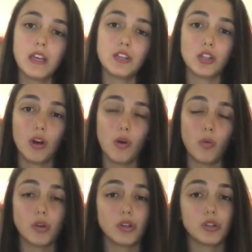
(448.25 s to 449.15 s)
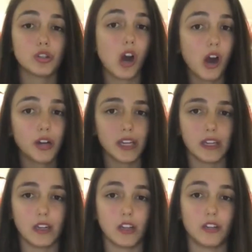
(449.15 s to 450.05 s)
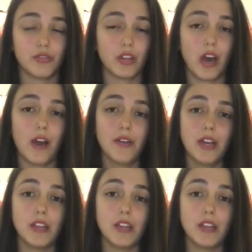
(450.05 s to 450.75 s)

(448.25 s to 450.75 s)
So we're talking all of that,